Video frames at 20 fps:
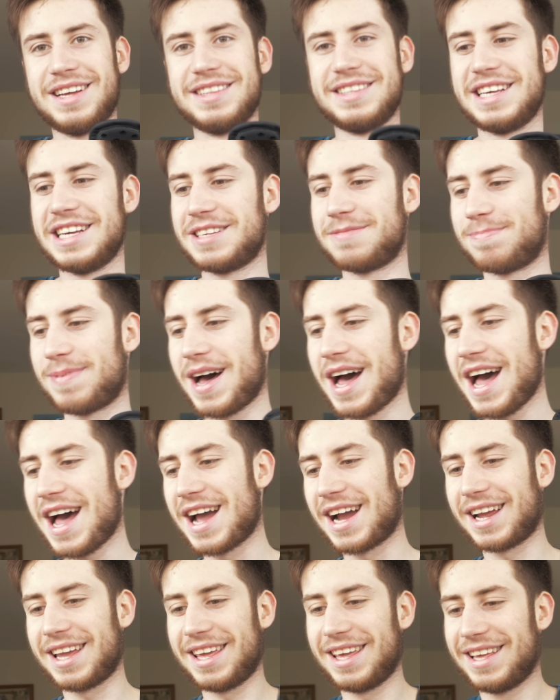this
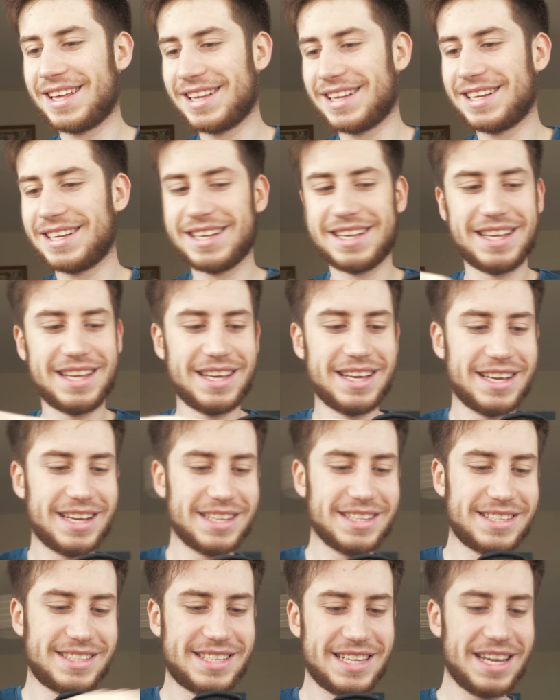bag
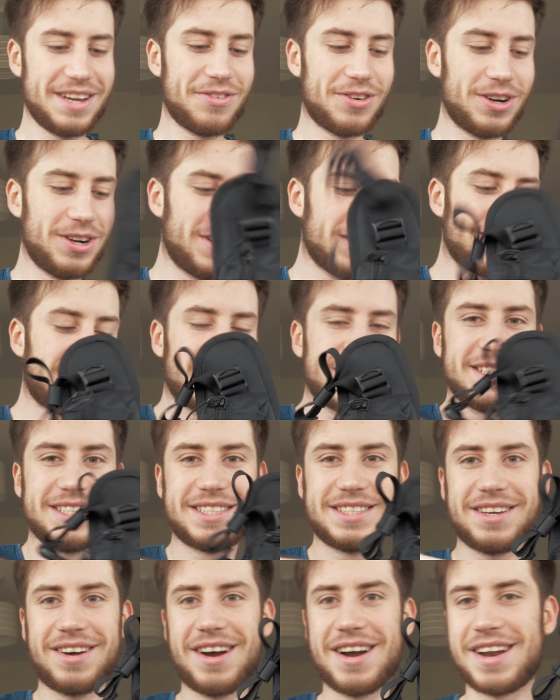and see what it looks like
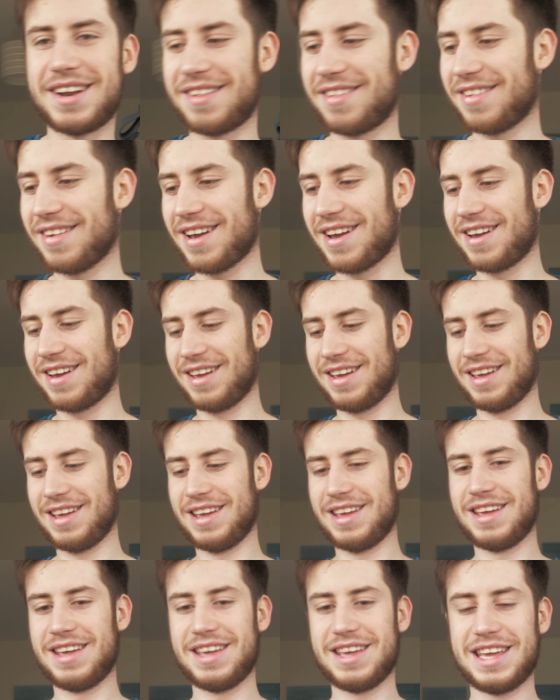inside. So
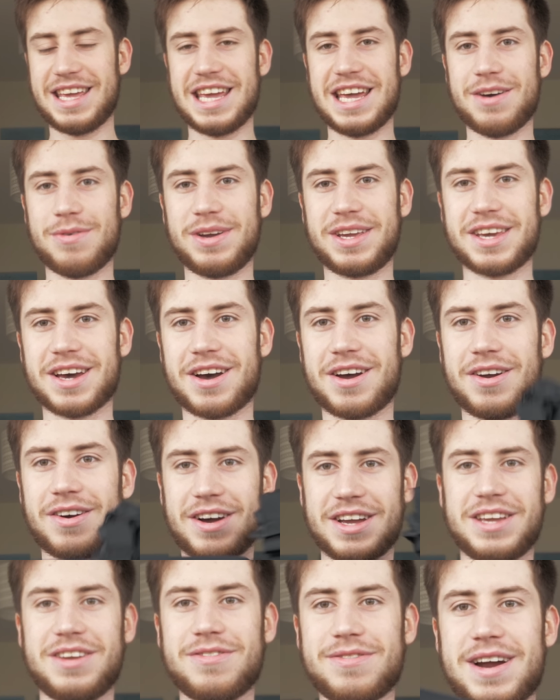here we go.
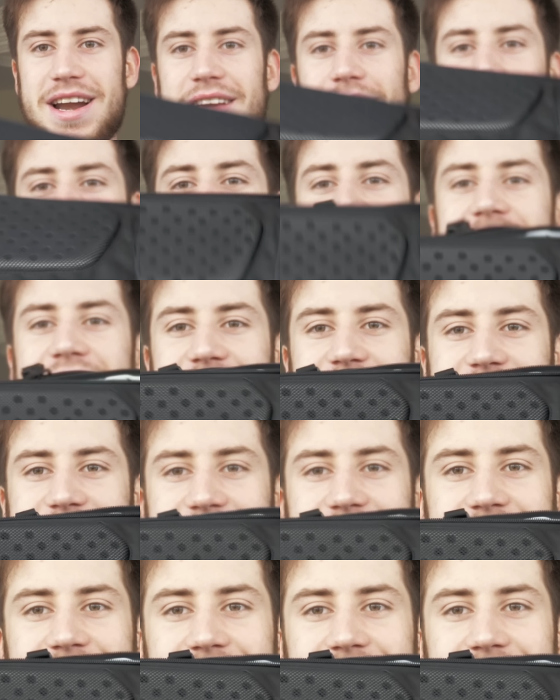Are you ready for this?